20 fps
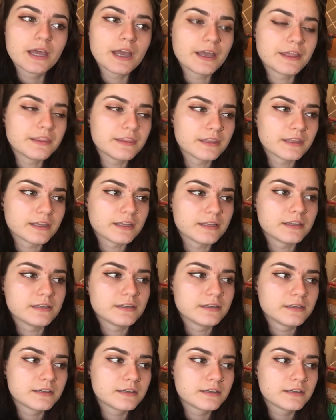And
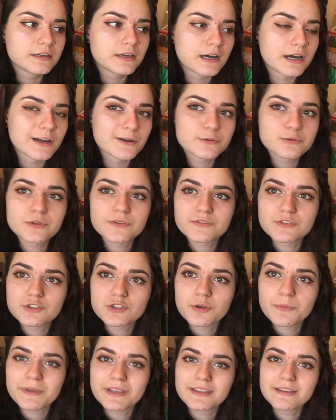then I also have to
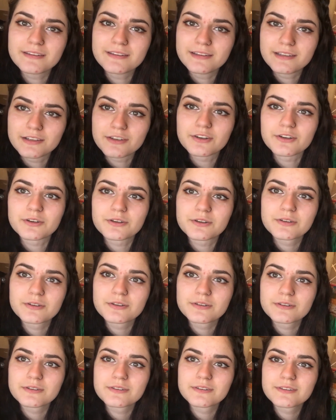start making dinner
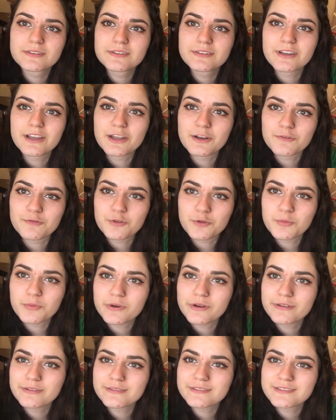in a few
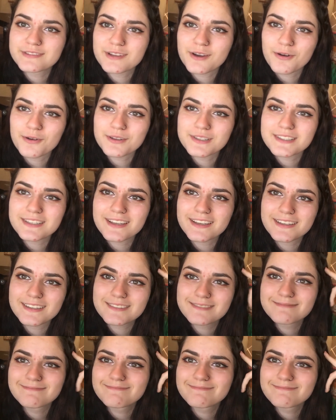minutes, so it's like,